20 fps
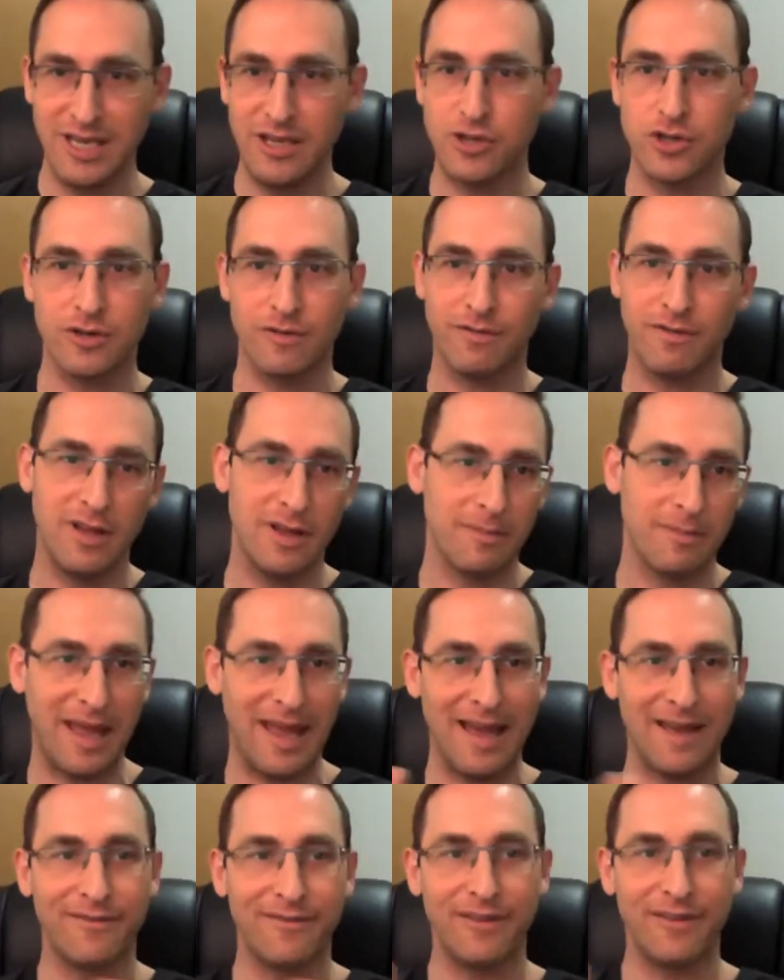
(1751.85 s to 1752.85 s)
each of them
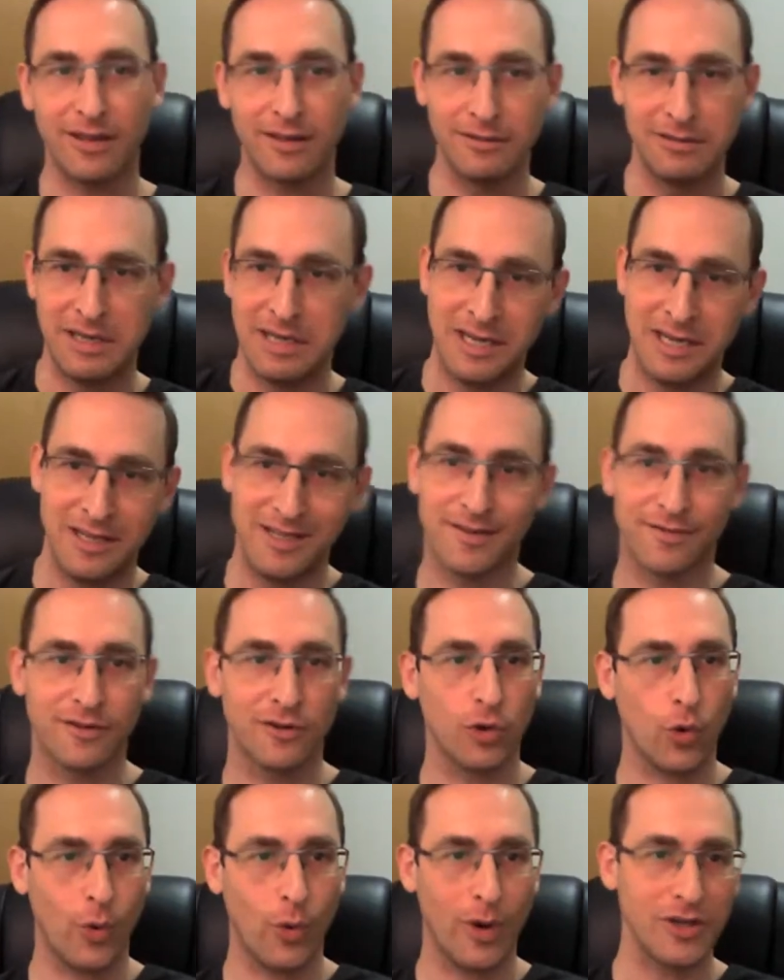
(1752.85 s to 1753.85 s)
having
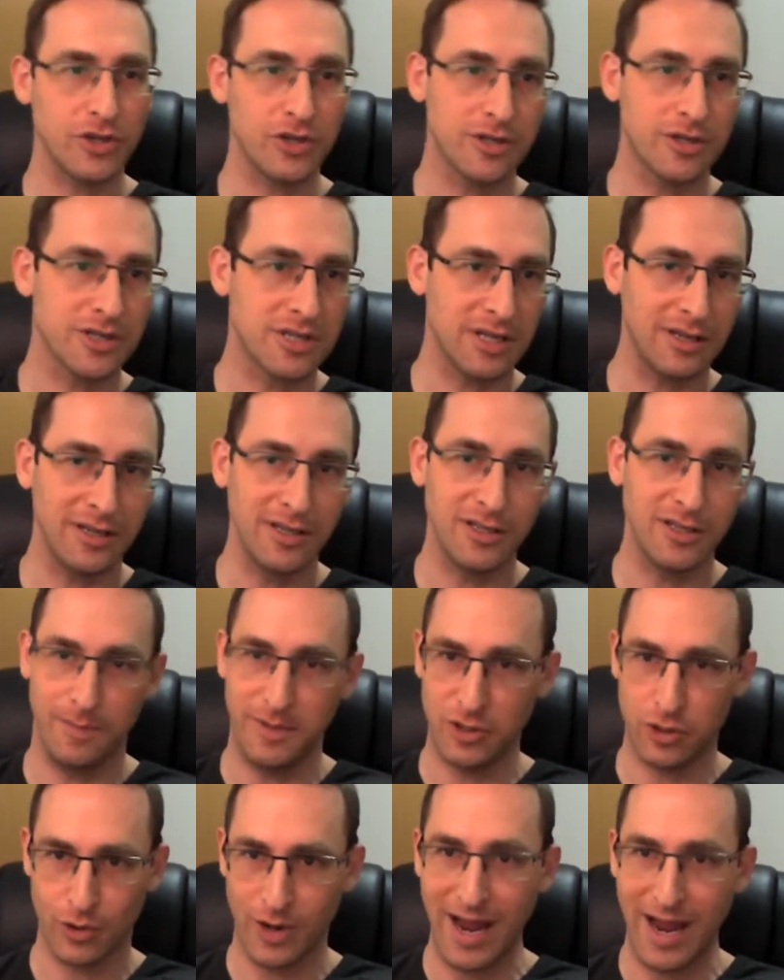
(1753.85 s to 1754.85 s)
different questions that need to
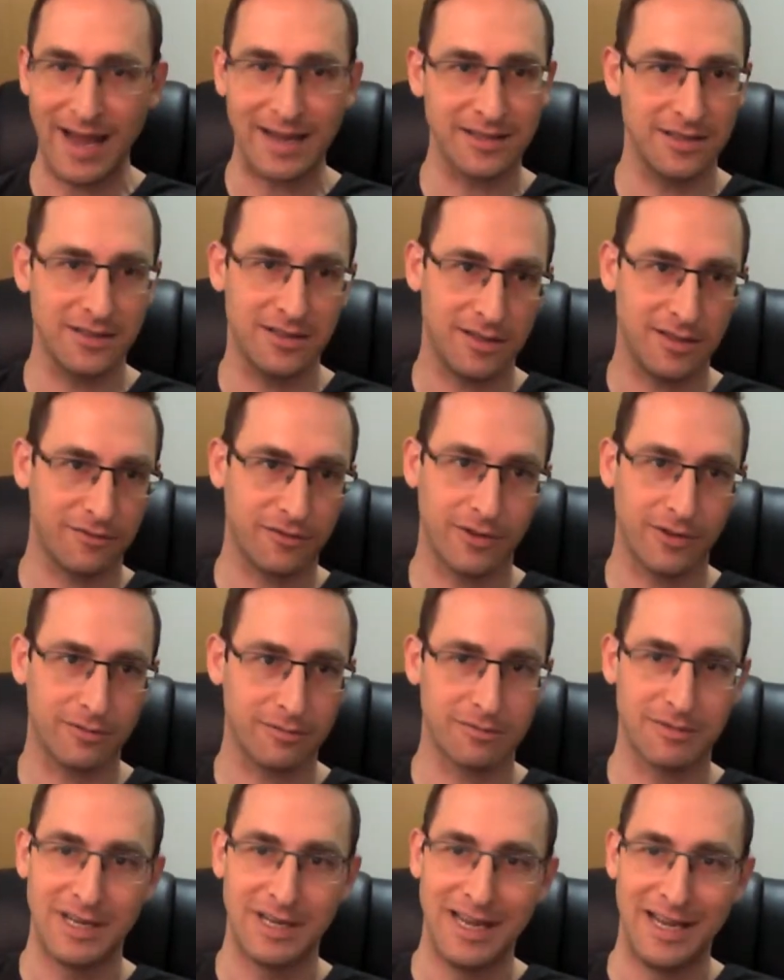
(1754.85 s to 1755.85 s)
be tracked and
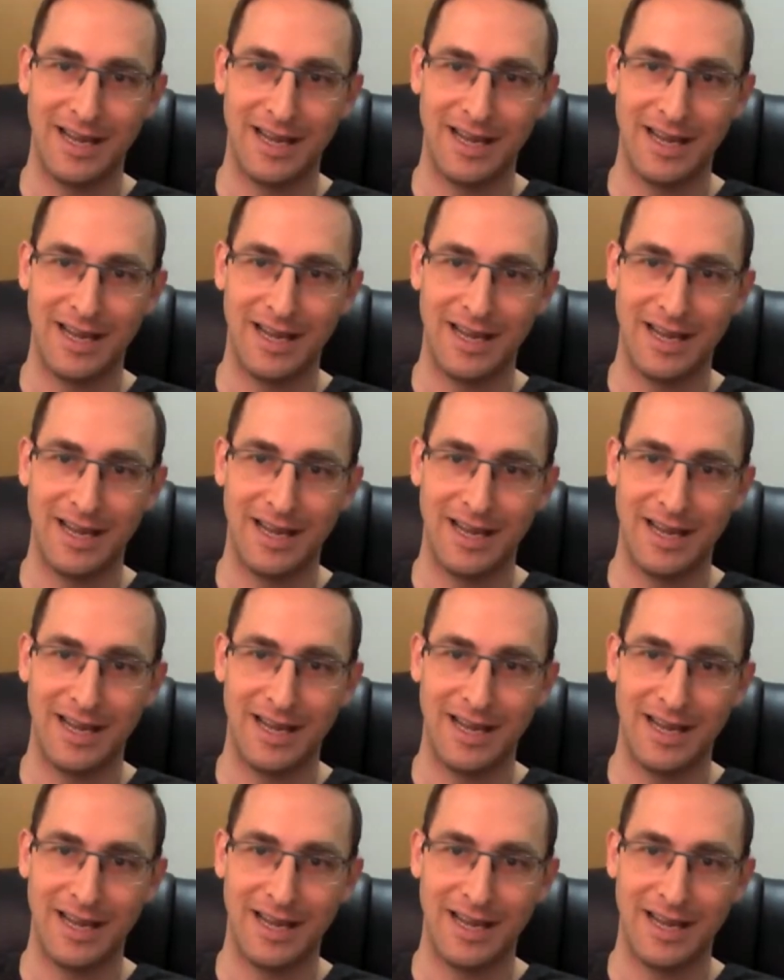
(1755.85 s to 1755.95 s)
different,